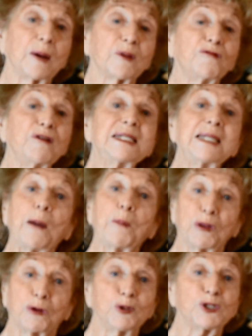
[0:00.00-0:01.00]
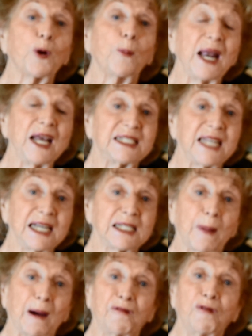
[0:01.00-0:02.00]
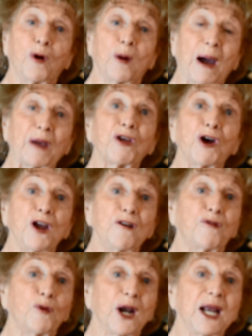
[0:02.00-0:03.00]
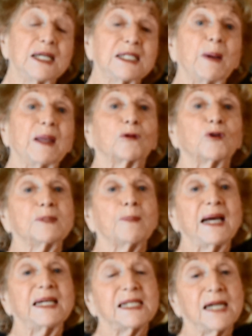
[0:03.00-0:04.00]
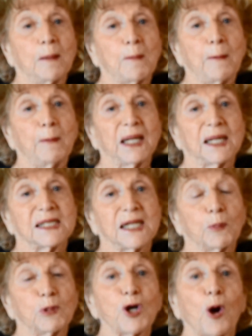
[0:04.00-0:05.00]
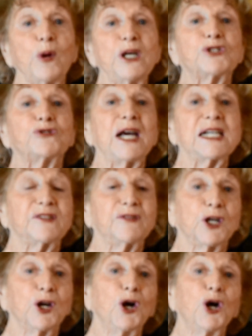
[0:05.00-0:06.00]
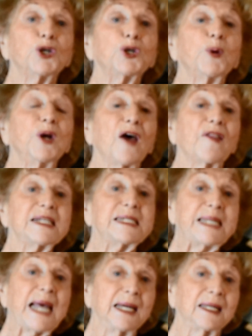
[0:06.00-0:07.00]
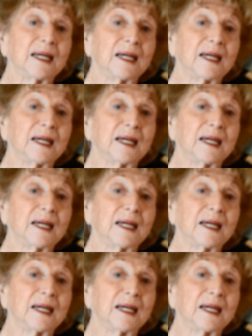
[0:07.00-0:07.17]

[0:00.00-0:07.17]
The reason I went through so many states, about 30, 40, is because my middle son, was always transferred to another state.